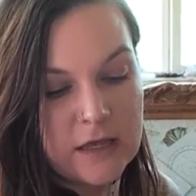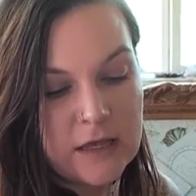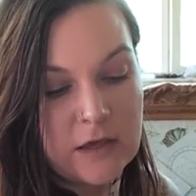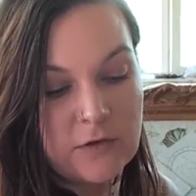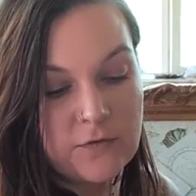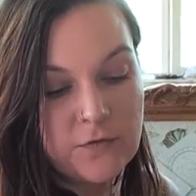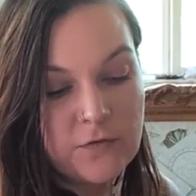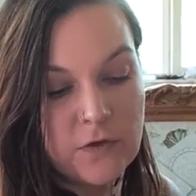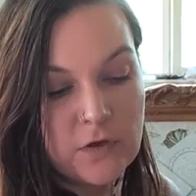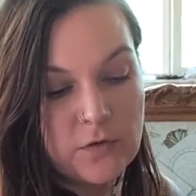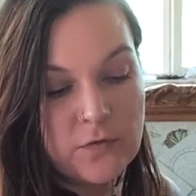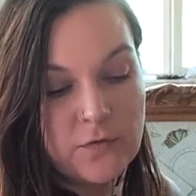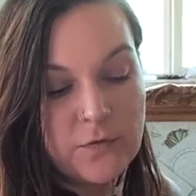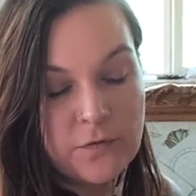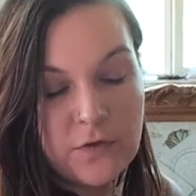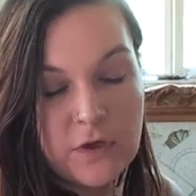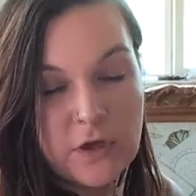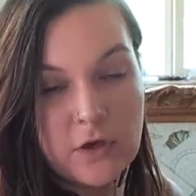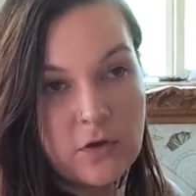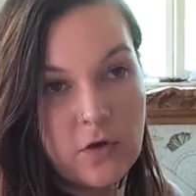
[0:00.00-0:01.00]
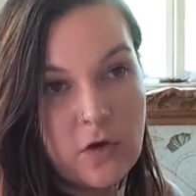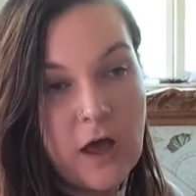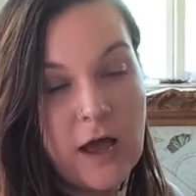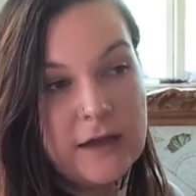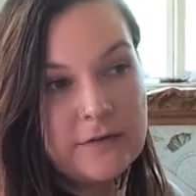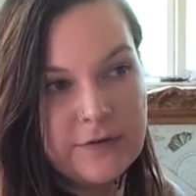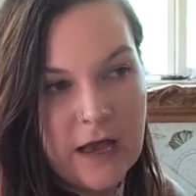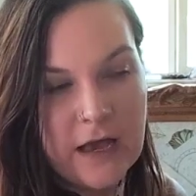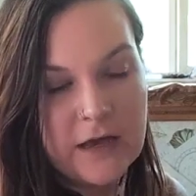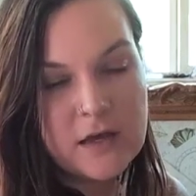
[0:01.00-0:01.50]
if you feel,
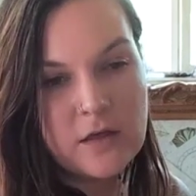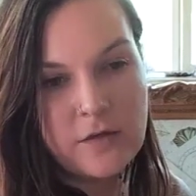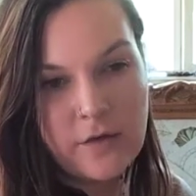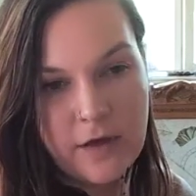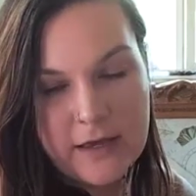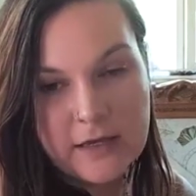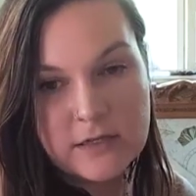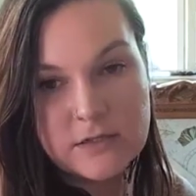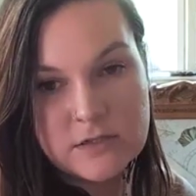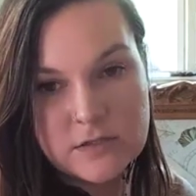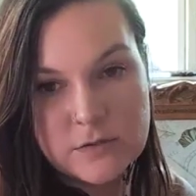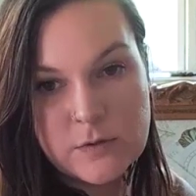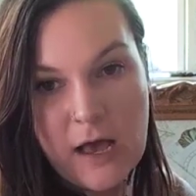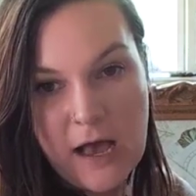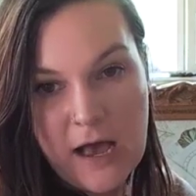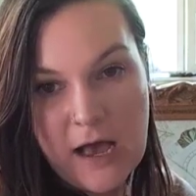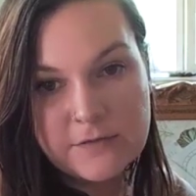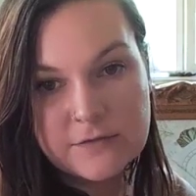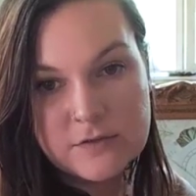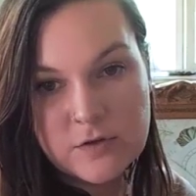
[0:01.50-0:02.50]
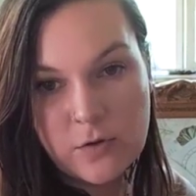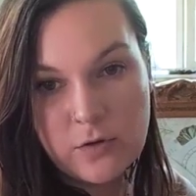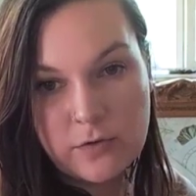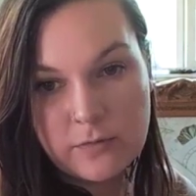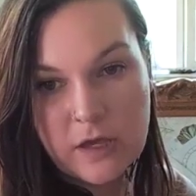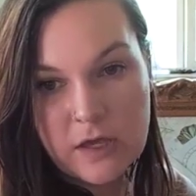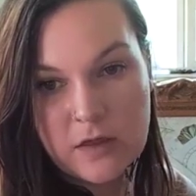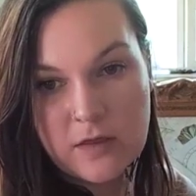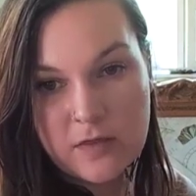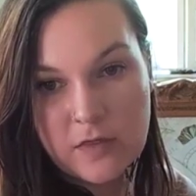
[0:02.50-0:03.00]
I've had clients who have
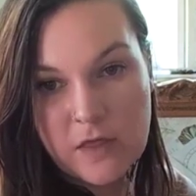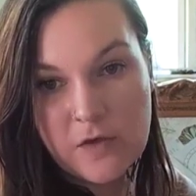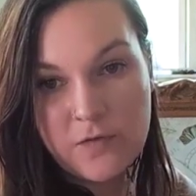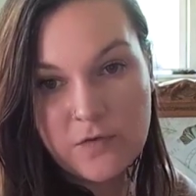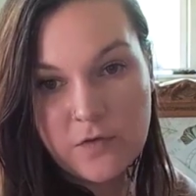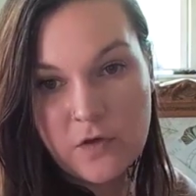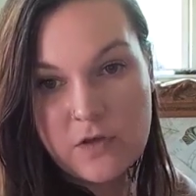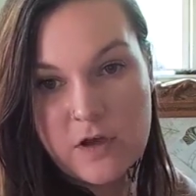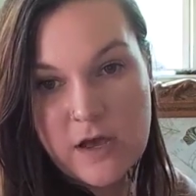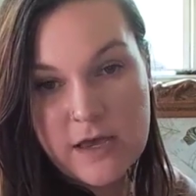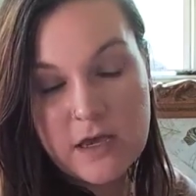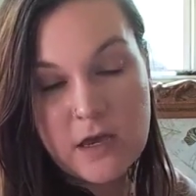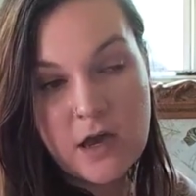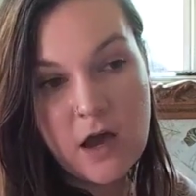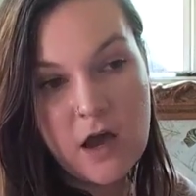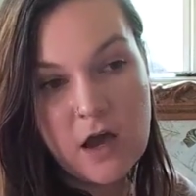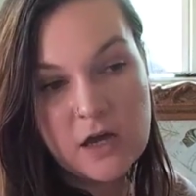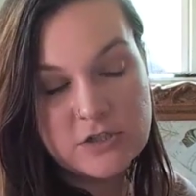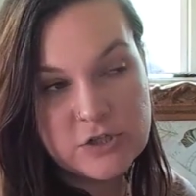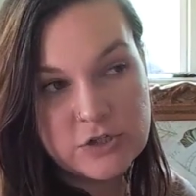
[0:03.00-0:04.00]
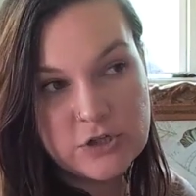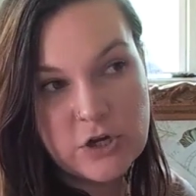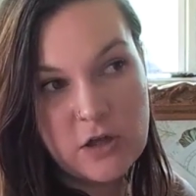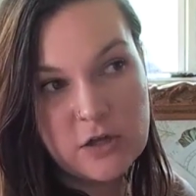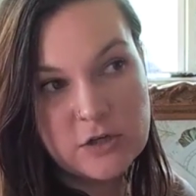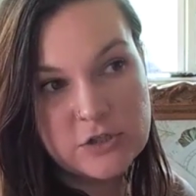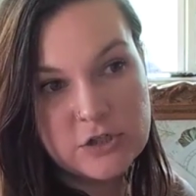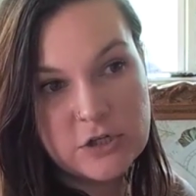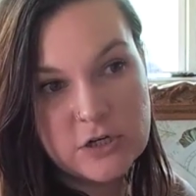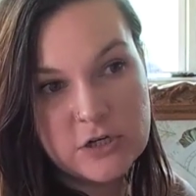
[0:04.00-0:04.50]
told me that they feel like
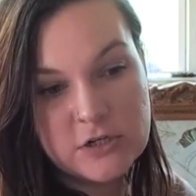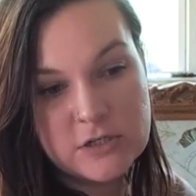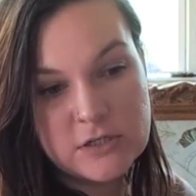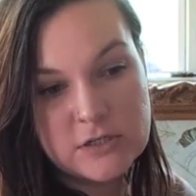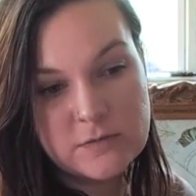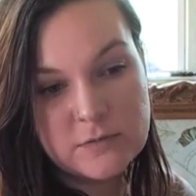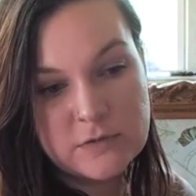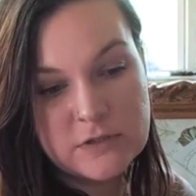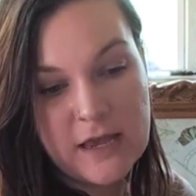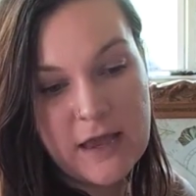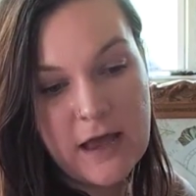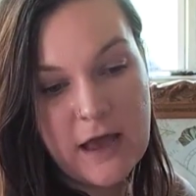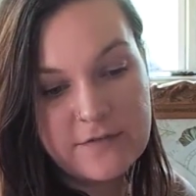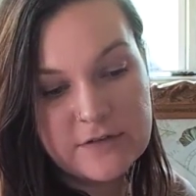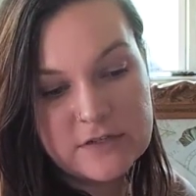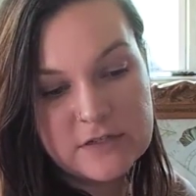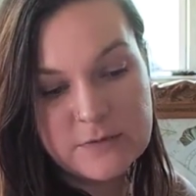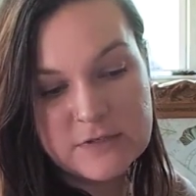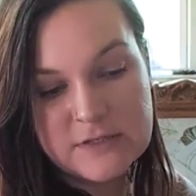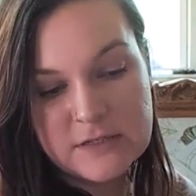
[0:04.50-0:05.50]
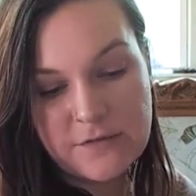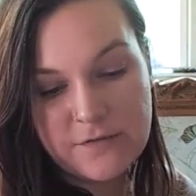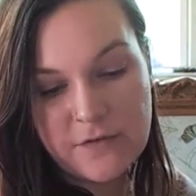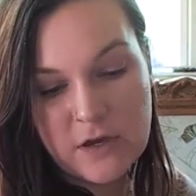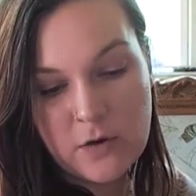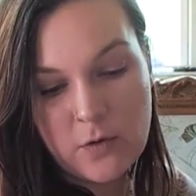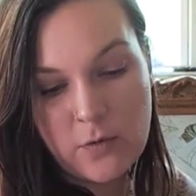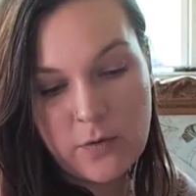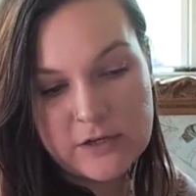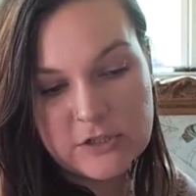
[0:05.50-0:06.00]
astrologers, when they have a
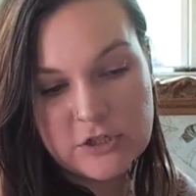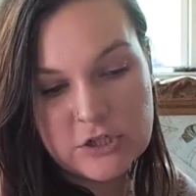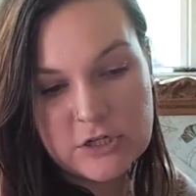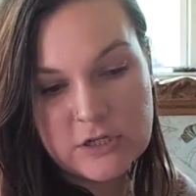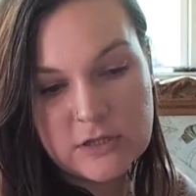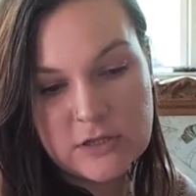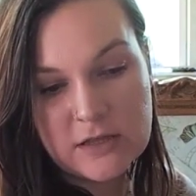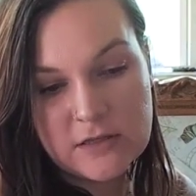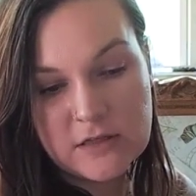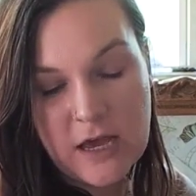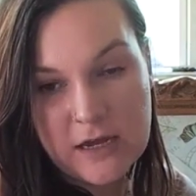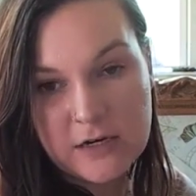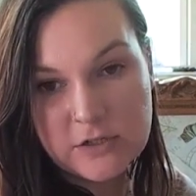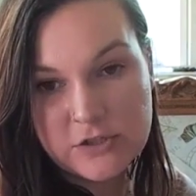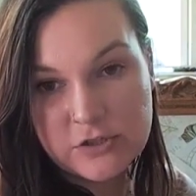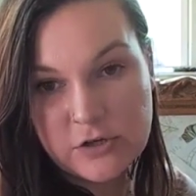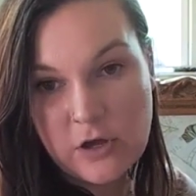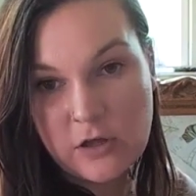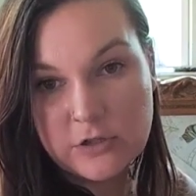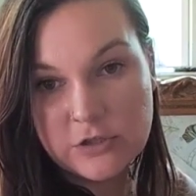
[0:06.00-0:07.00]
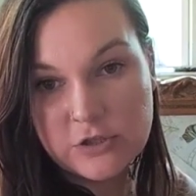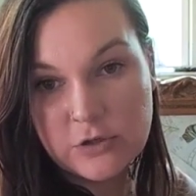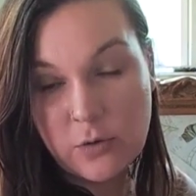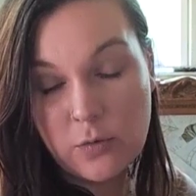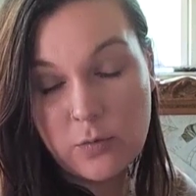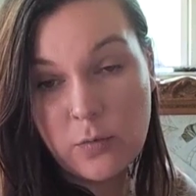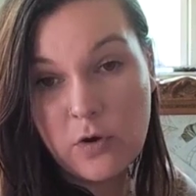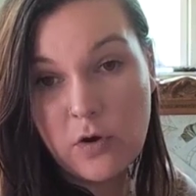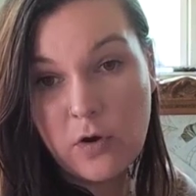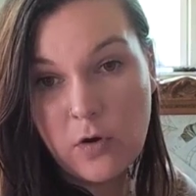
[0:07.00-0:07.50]
specific question, that that astrologer
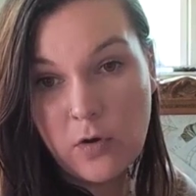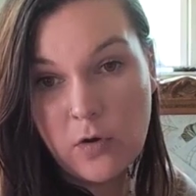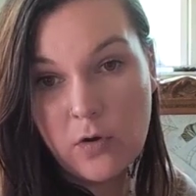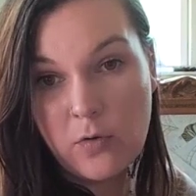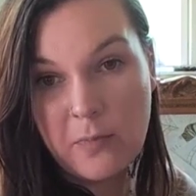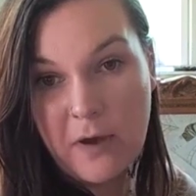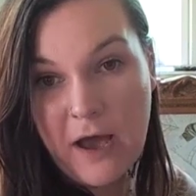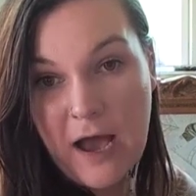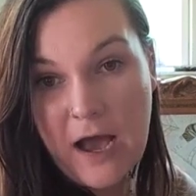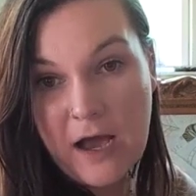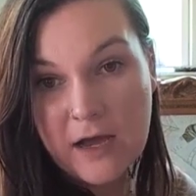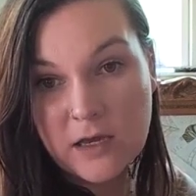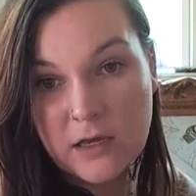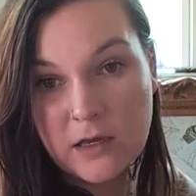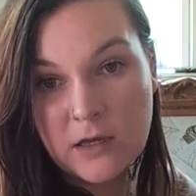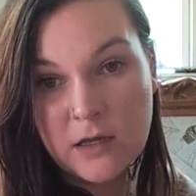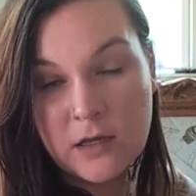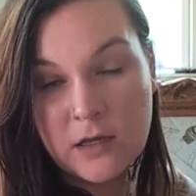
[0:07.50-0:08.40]
will hold back.